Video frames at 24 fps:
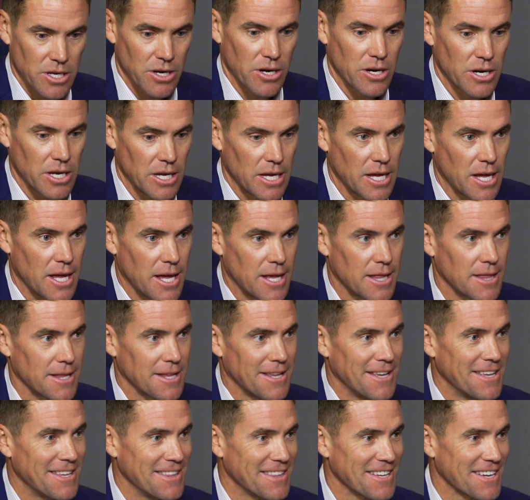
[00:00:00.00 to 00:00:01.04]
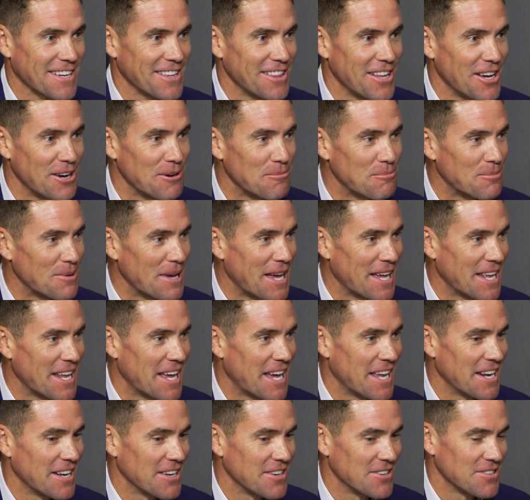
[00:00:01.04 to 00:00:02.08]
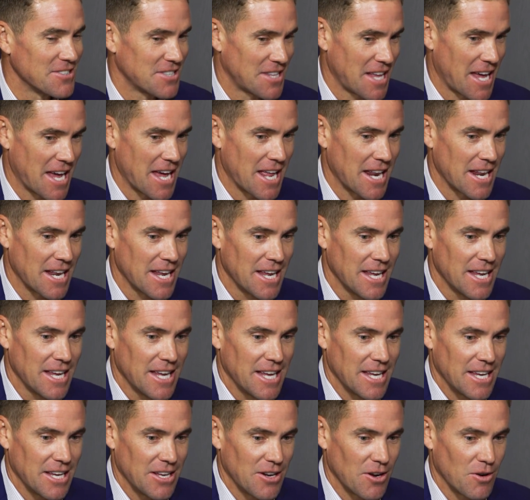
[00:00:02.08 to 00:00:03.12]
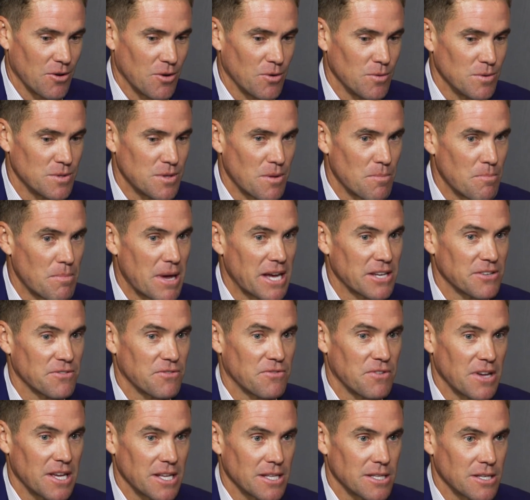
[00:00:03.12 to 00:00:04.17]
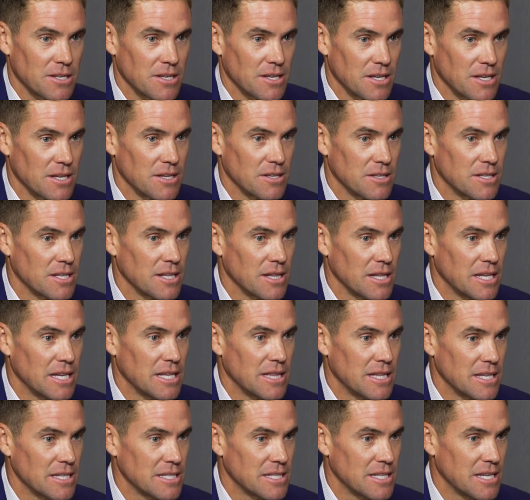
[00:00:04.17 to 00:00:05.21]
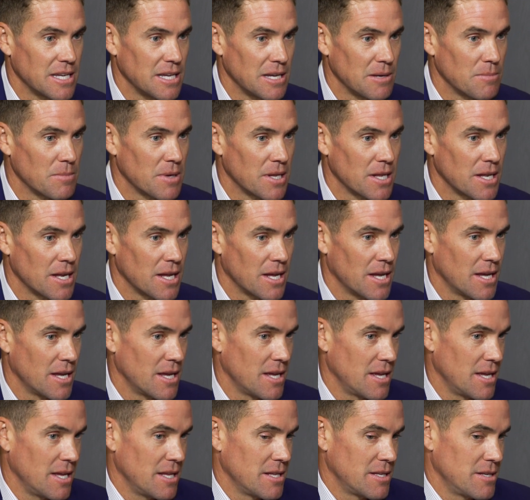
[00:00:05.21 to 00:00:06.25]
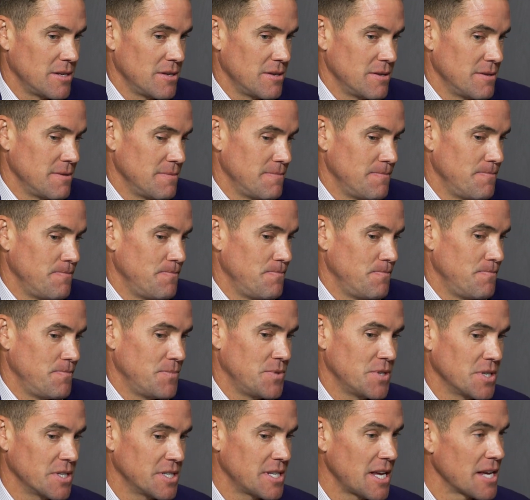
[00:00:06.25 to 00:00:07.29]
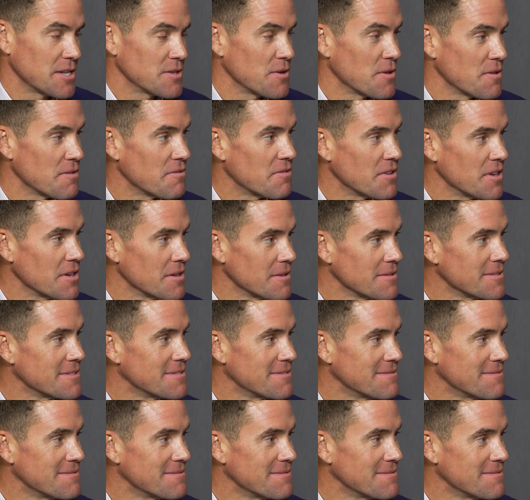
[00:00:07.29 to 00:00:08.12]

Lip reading: dirty in the club and understand, you know, who's the best fit to lead this team and into success on the field.